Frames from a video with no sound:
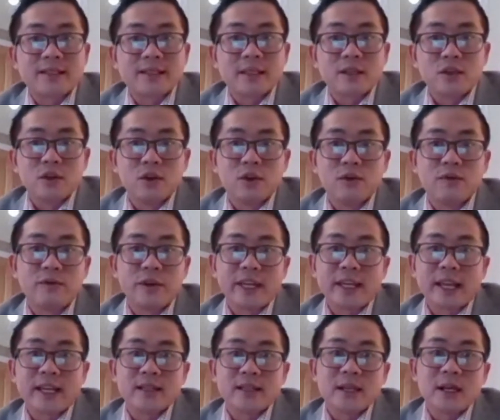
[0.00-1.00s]
You know, they
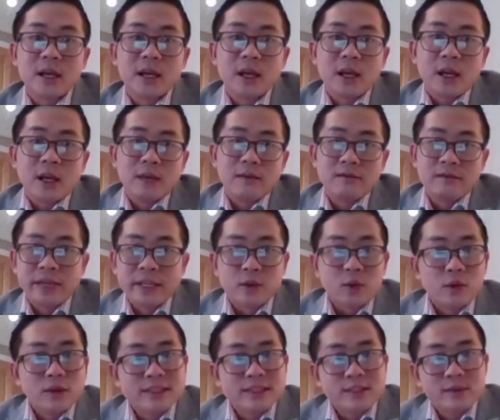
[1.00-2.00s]

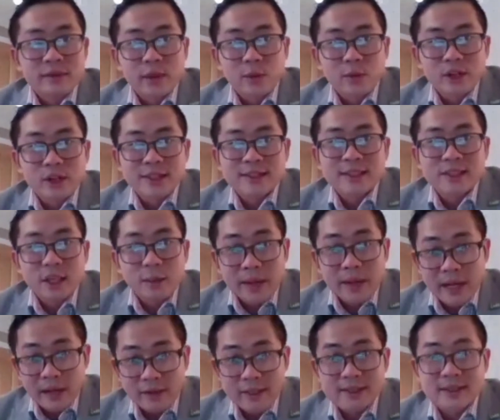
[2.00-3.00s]
will not see the
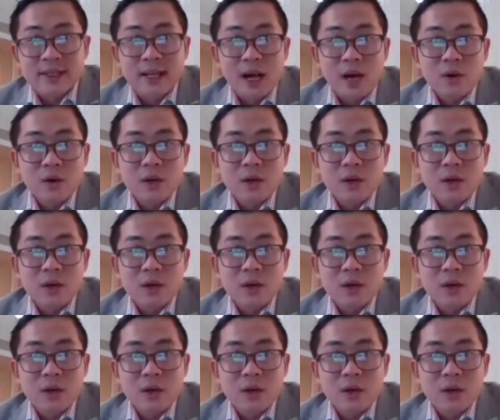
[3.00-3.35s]
benefits now.